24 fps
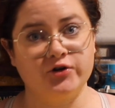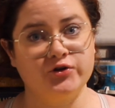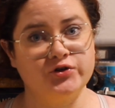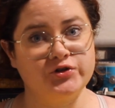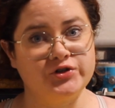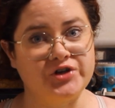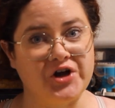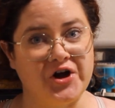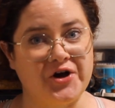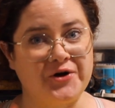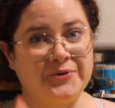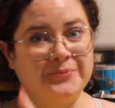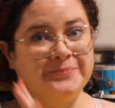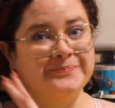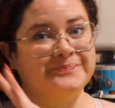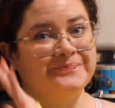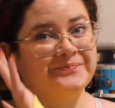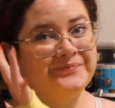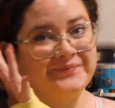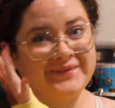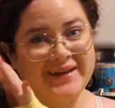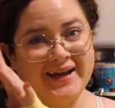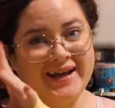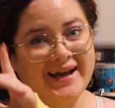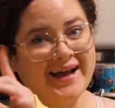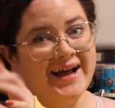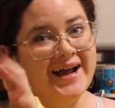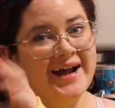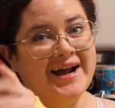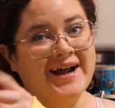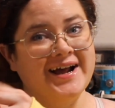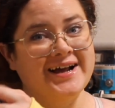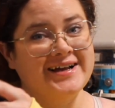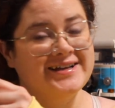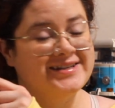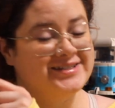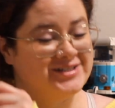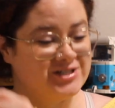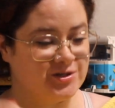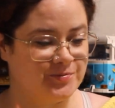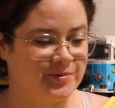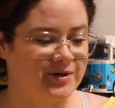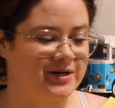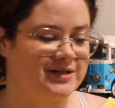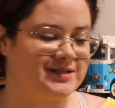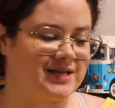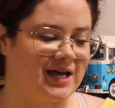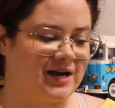so
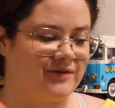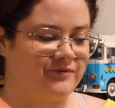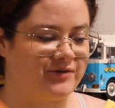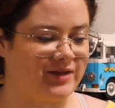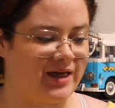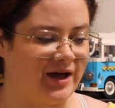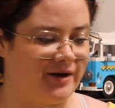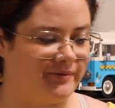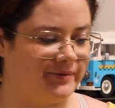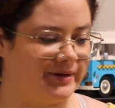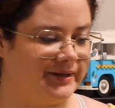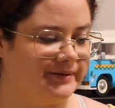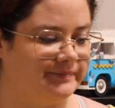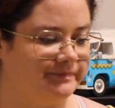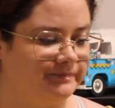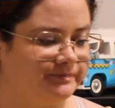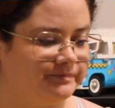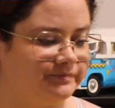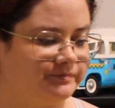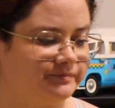super excited for that one.